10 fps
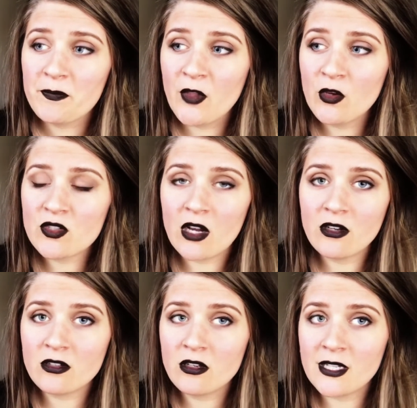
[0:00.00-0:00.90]
Those
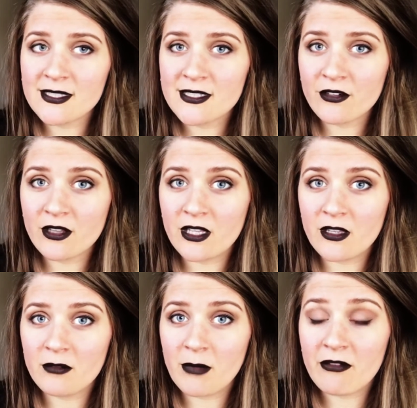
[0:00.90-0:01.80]
aren't
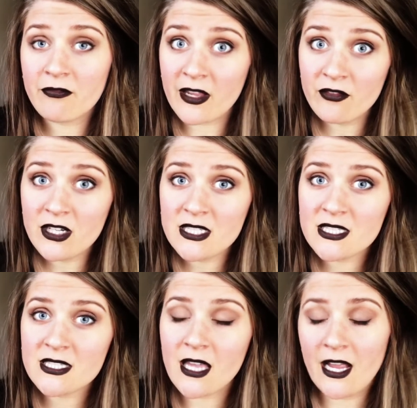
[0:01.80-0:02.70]
necessarily my
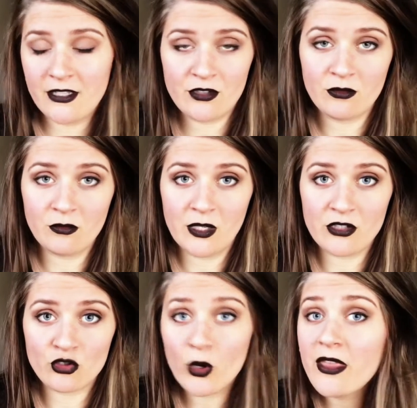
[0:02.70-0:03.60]
favorites. I do
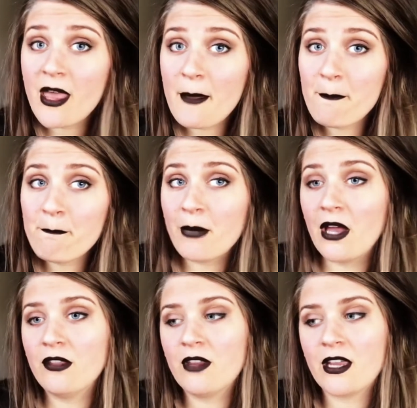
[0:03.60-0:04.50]
enjoy them,
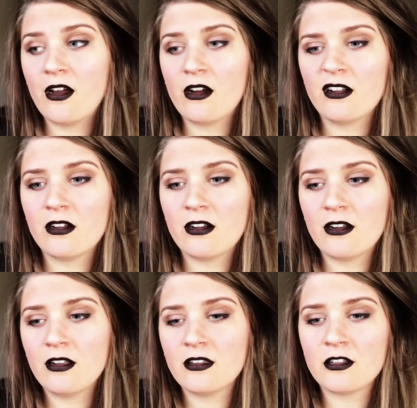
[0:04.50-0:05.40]
but they
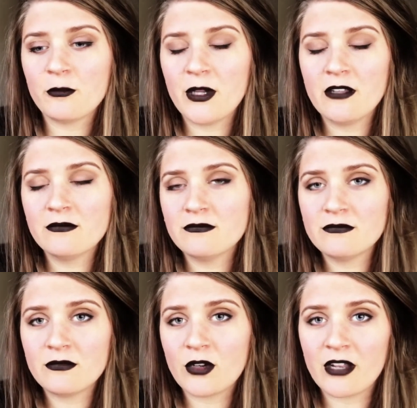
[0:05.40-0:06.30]
are a little bit
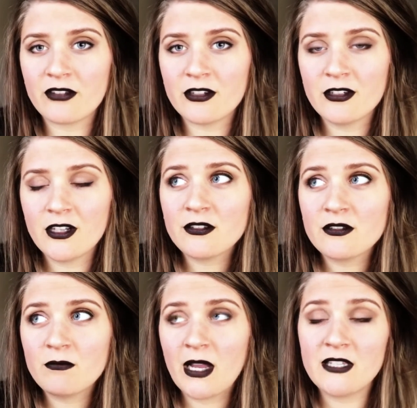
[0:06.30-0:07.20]
whatever.
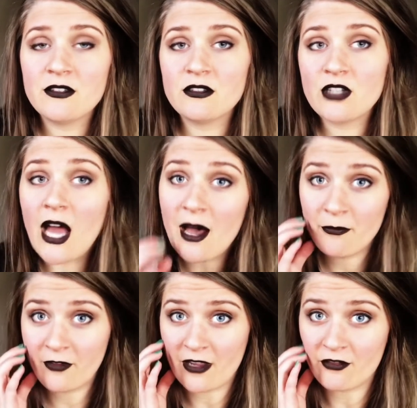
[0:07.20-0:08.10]
My
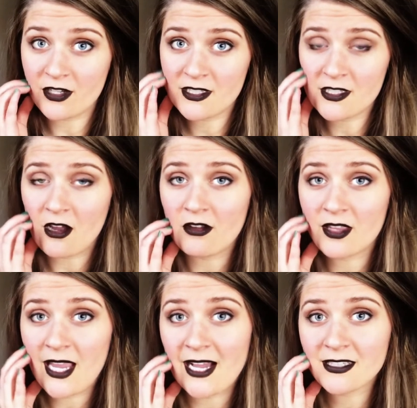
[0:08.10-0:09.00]
top favorites are The
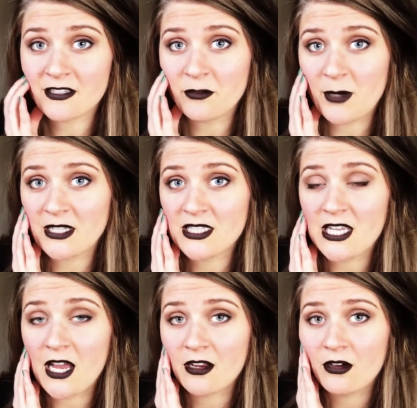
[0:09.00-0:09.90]
Cask of
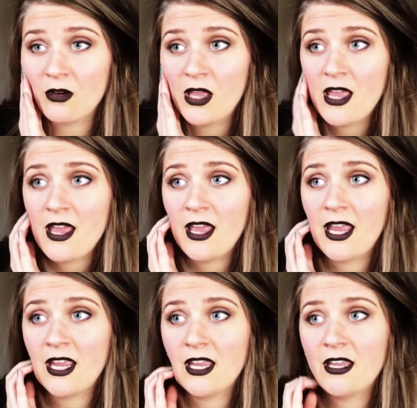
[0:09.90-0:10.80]
Amontillado
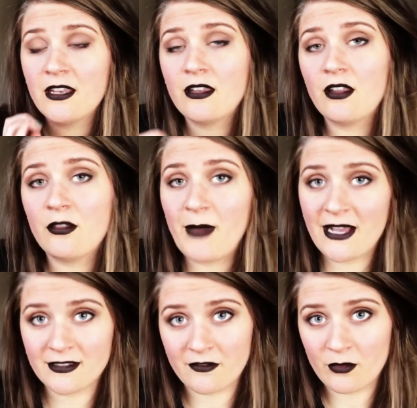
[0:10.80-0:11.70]
and The
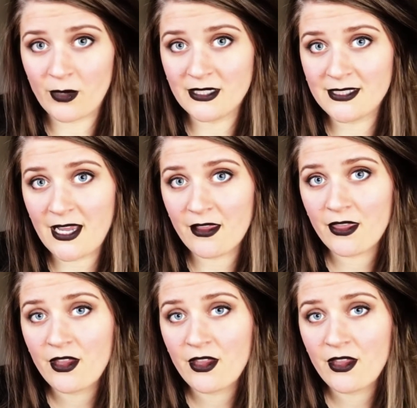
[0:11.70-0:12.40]
Mask of the Red Death.